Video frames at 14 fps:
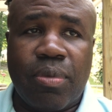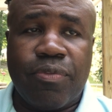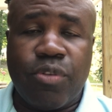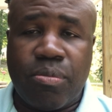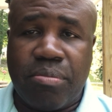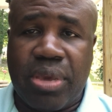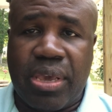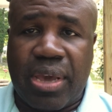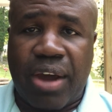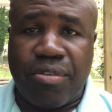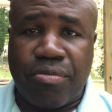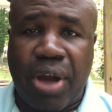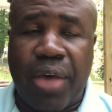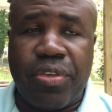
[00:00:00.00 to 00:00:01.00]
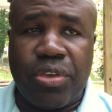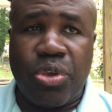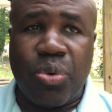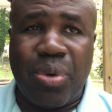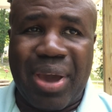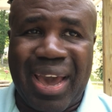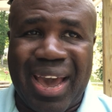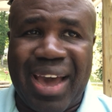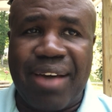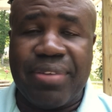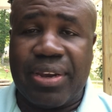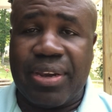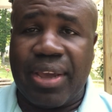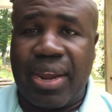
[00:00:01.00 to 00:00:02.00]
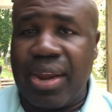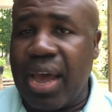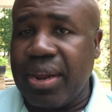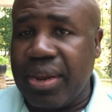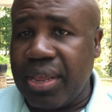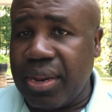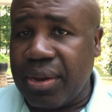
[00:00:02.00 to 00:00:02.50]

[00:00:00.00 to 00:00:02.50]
for me, I'd rather you have it and not need